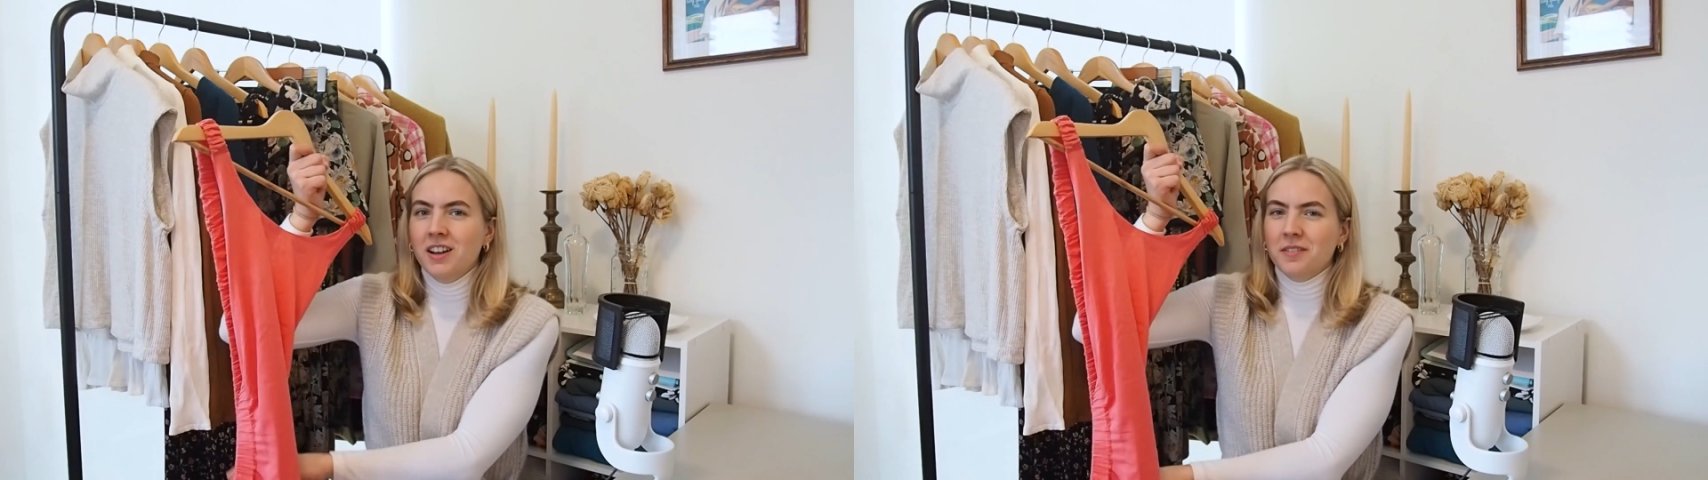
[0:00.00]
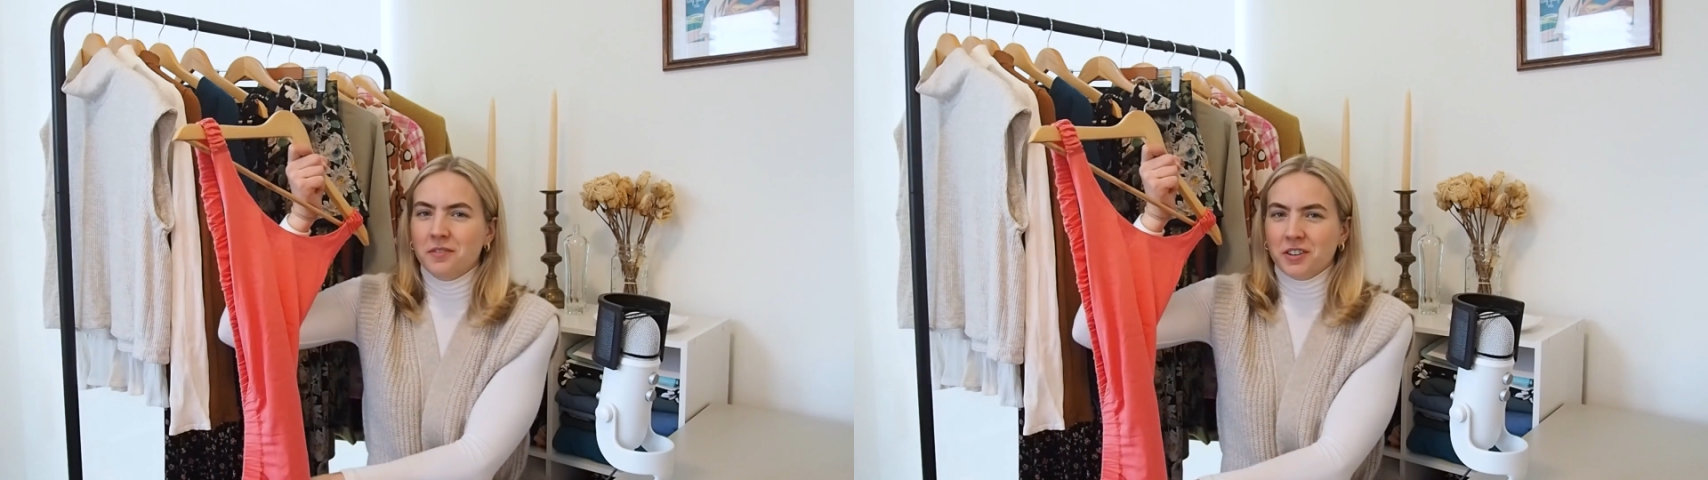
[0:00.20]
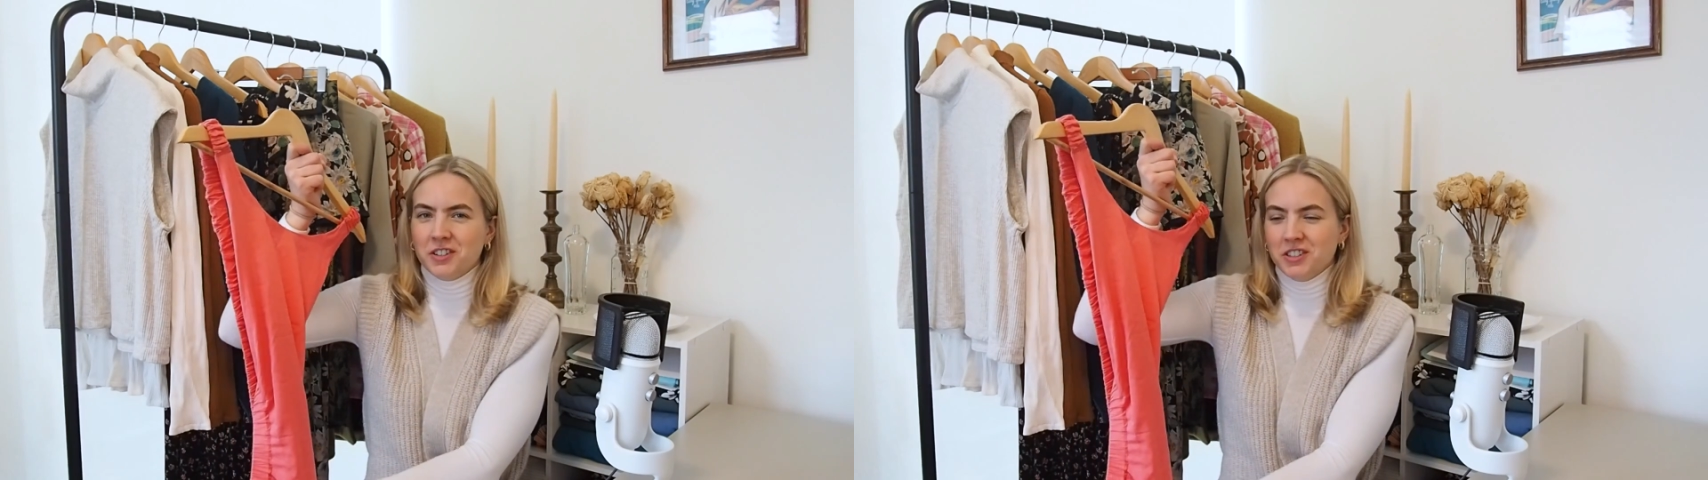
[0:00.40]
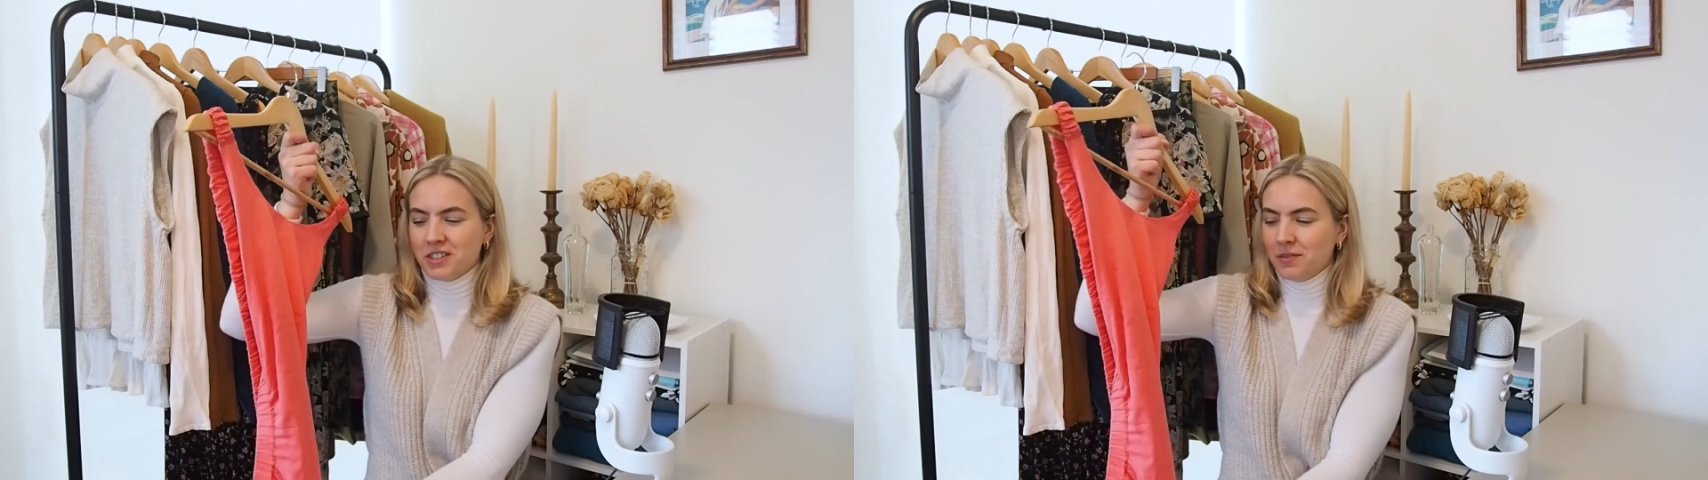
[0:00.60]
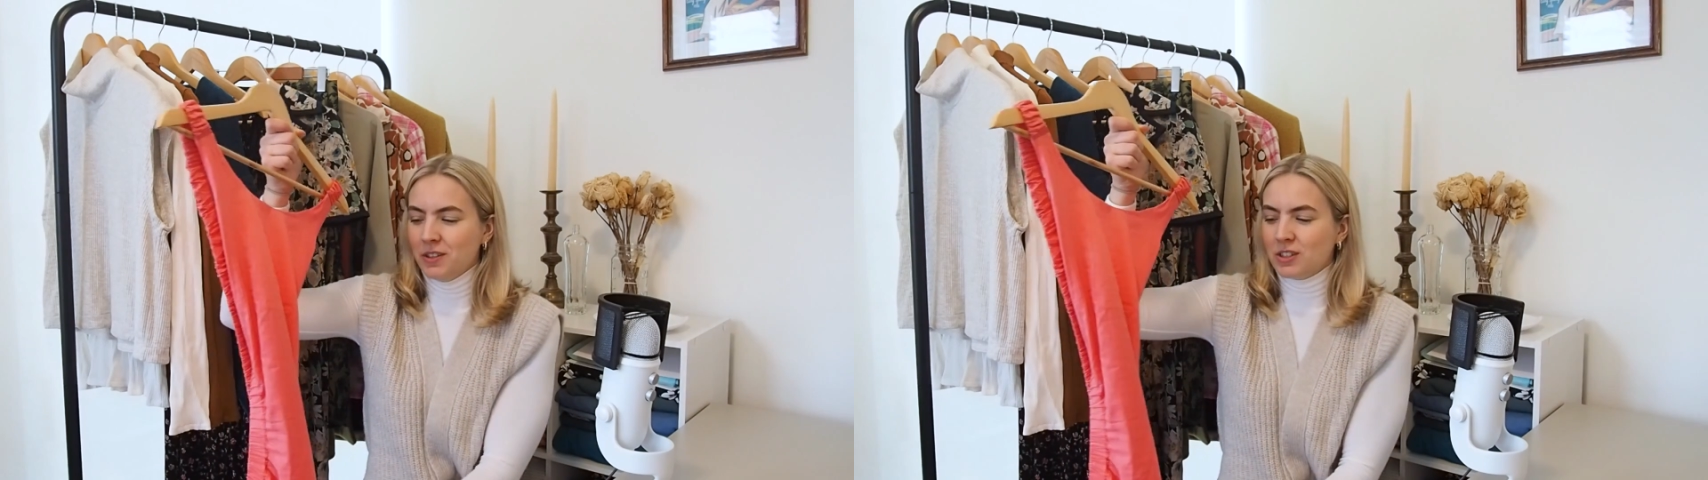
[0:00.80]
versions
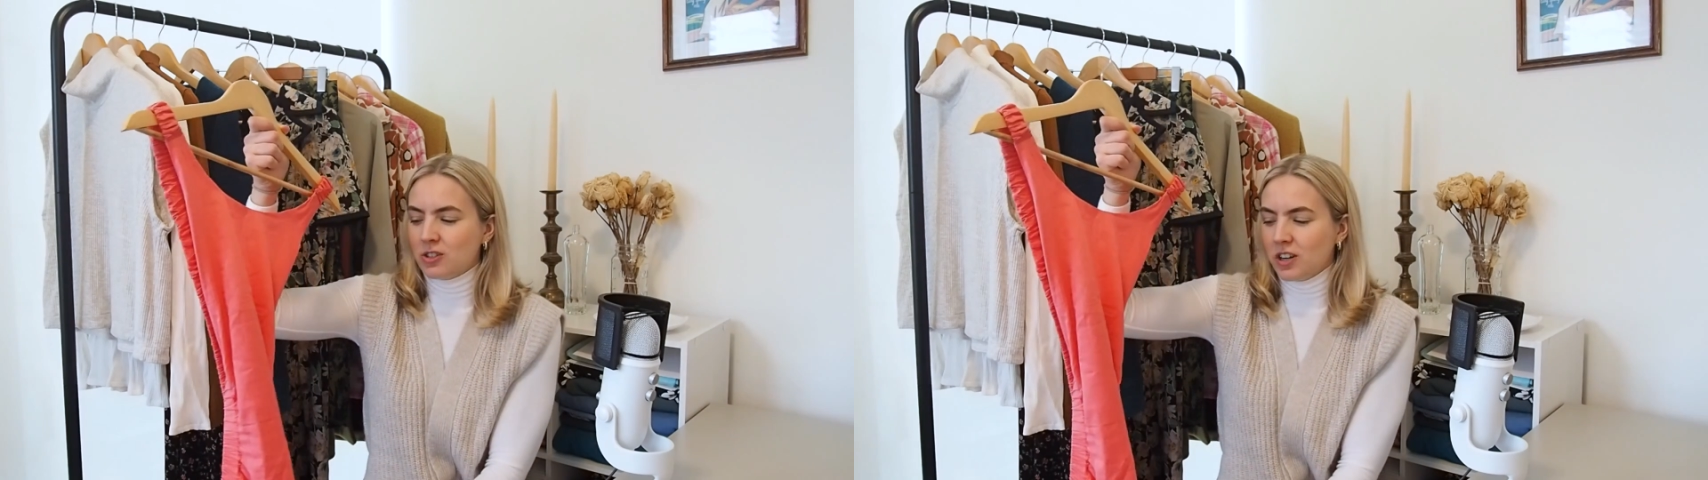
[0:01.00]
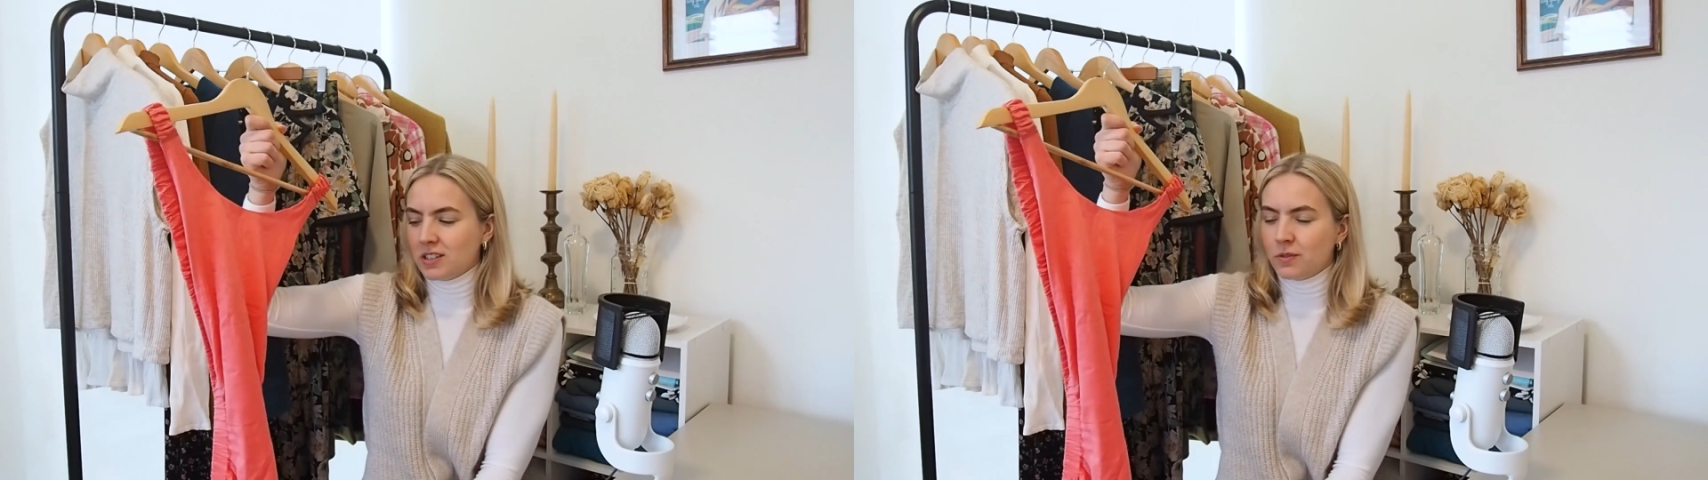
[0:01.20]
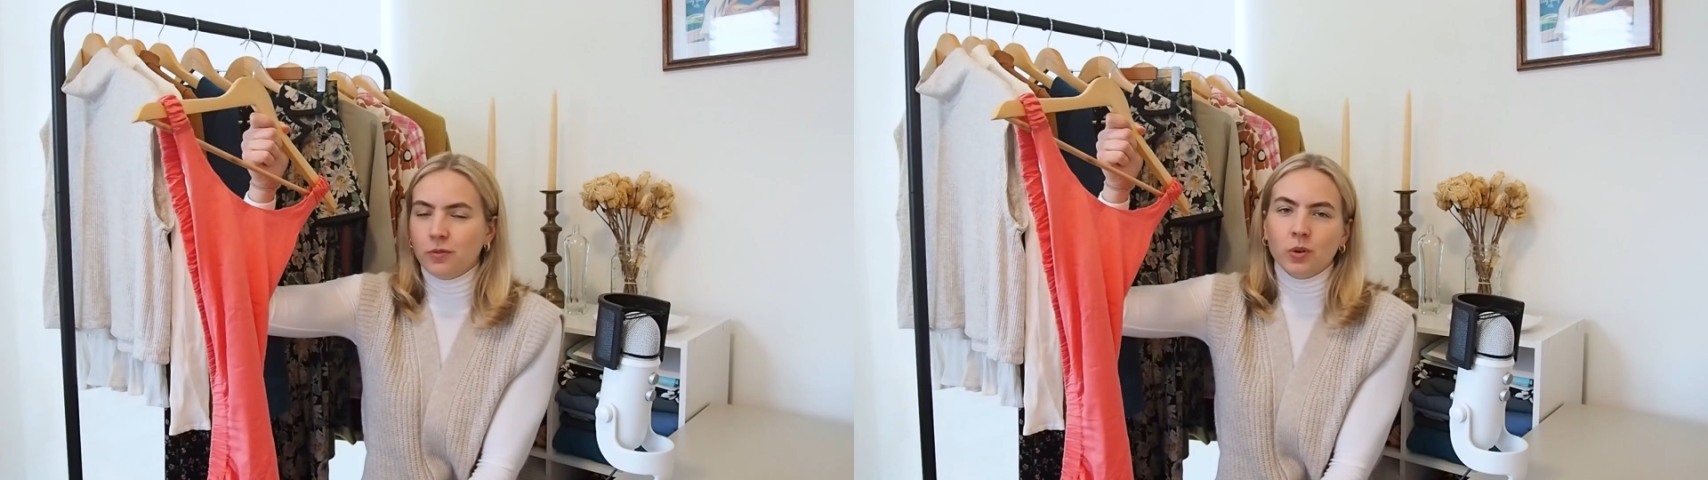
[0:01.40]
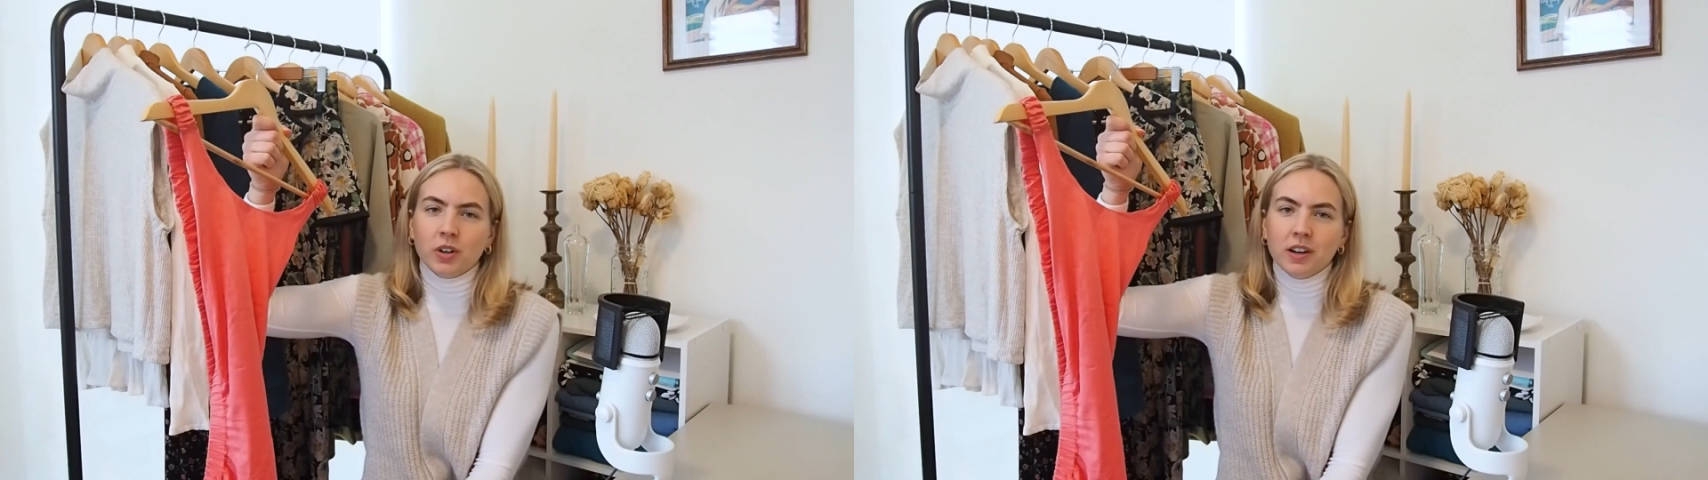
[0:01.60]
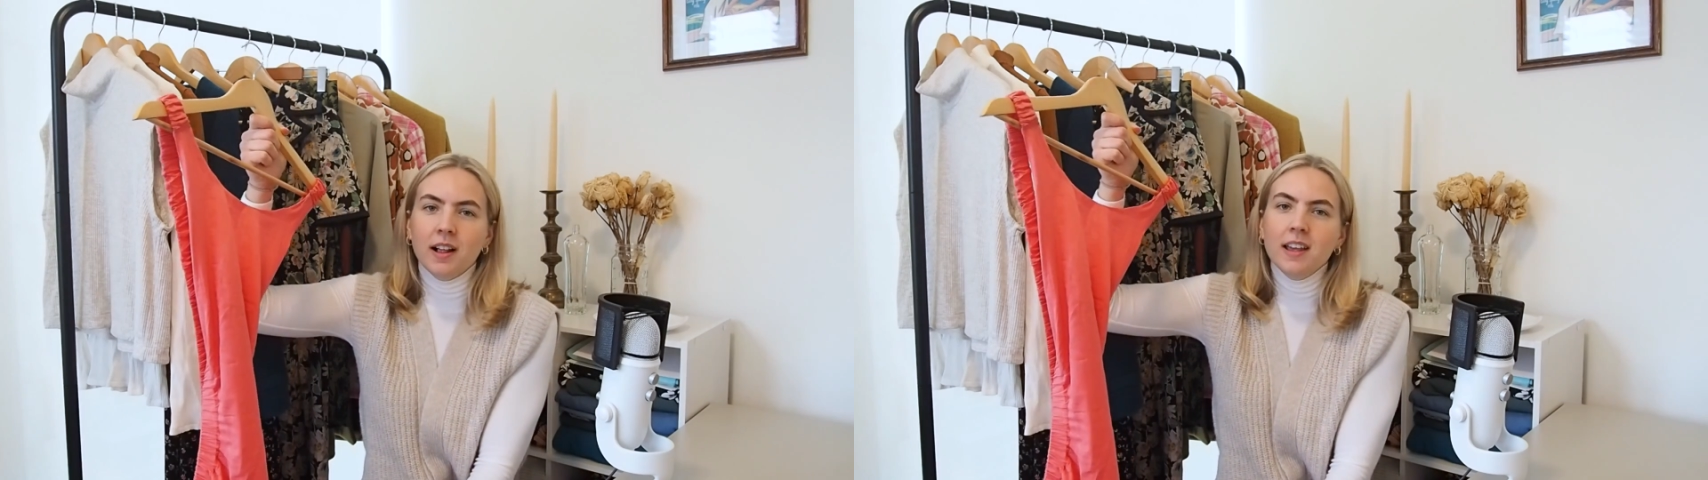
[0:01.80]
of this dress
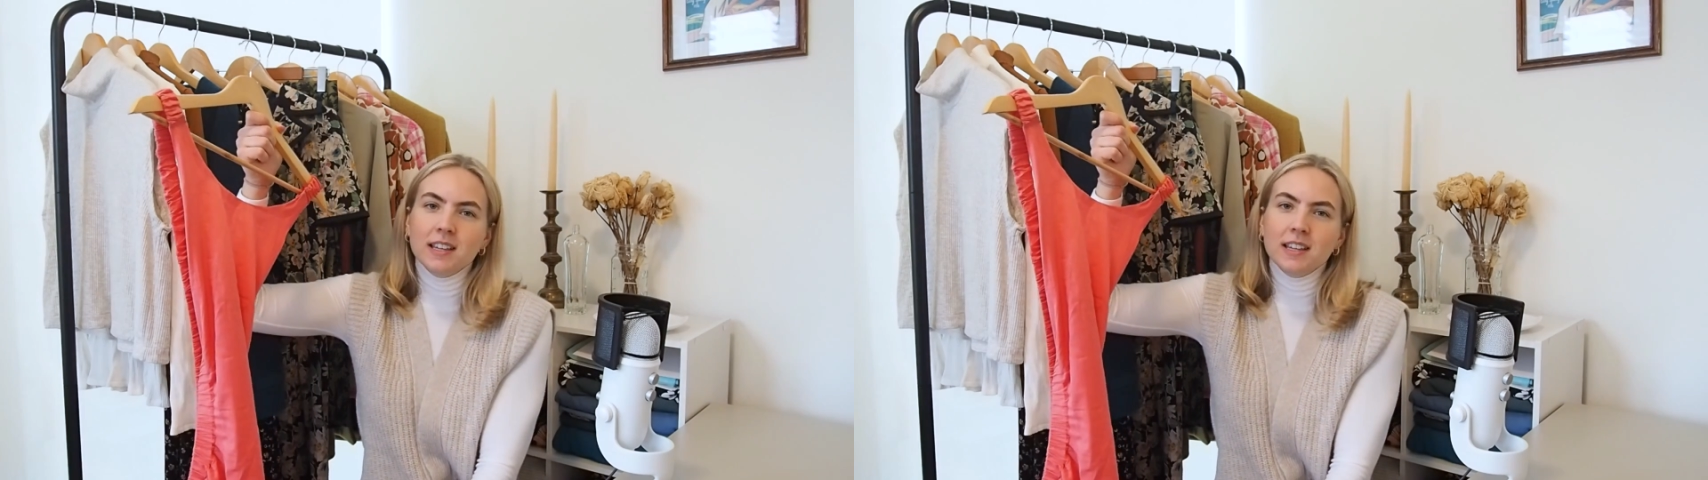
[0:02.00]
for